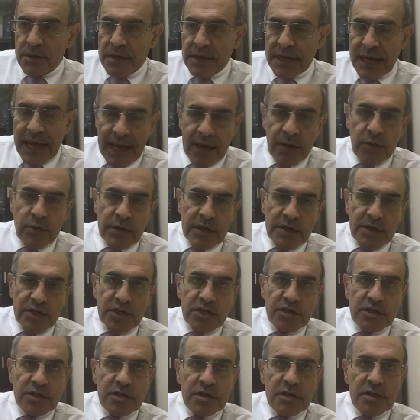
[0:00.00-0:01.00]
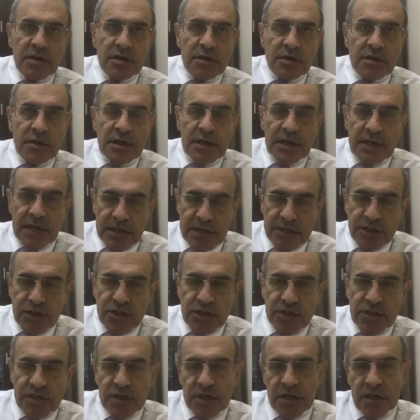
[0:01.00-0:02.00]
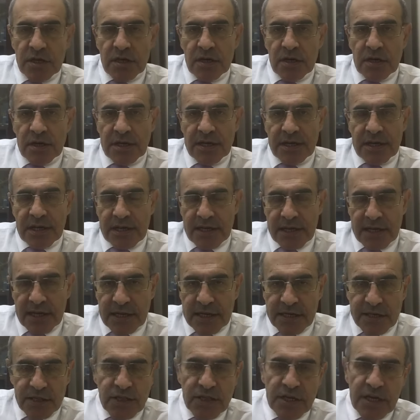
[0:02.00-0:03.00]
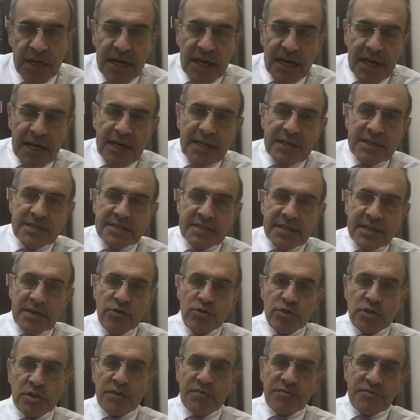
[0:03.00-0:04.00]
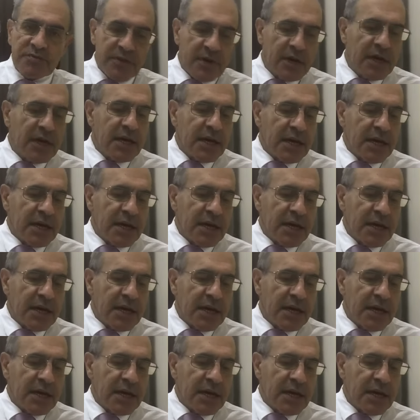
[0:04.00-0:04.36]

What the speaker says: language, English, legal English, is the use of